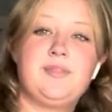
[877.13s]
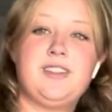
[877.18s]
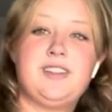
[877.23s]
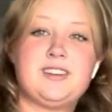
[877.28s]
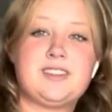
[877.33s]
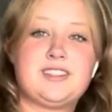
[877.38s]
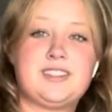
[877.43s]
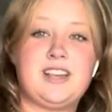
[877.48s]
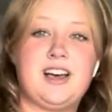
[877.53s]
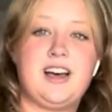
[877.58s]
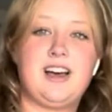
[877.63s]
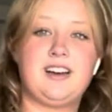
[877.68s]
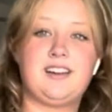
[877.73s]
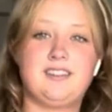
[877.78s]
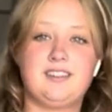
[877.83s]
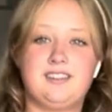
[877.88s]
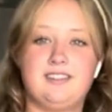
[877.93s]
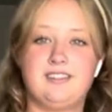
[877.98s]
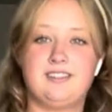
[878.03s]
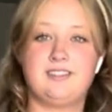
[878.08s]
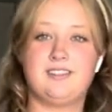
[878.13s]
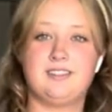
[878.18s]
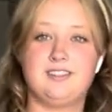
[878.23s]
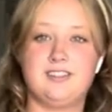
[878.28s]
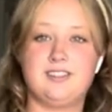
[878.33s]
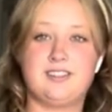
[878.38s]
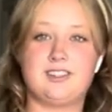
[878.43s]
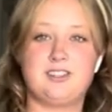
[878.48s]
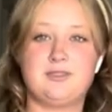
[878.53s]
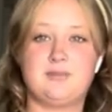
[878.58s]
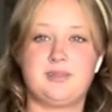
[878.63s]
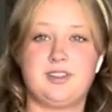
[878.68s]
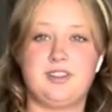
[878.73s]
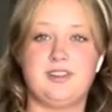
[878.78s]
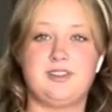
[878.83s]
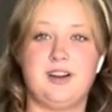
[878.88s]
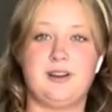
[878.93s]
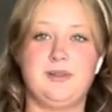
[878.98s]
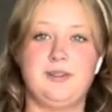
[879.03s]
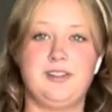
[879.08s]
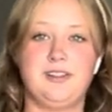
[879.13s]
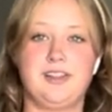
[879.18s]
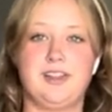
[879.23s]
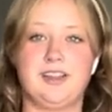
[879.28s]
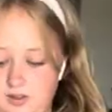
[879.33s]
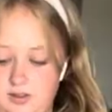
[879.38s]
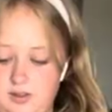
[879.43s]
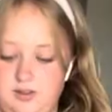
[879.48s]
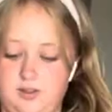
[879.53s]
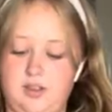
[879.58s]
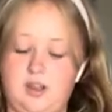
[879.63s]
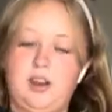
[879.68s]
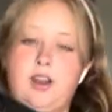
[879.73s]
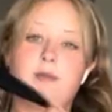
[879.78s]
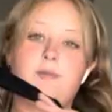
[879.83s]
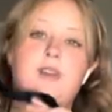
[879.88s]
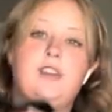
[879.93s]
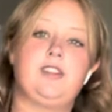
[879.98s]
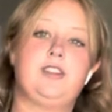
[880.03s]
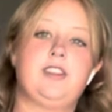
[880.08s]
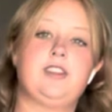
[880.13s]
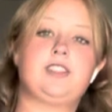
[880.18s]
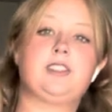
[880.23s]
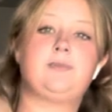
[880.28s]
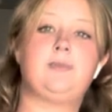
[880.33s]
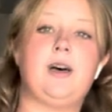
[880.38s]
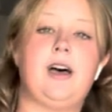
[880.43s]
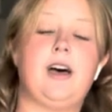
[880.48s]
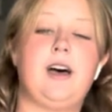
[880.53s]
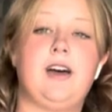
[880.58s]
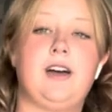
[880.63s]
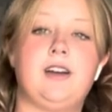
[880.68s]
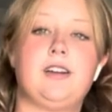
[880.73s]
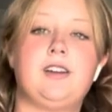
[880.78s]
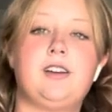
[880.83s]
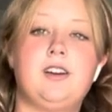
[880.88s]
there's that. It's super cute, I really like it. Then I made this bag.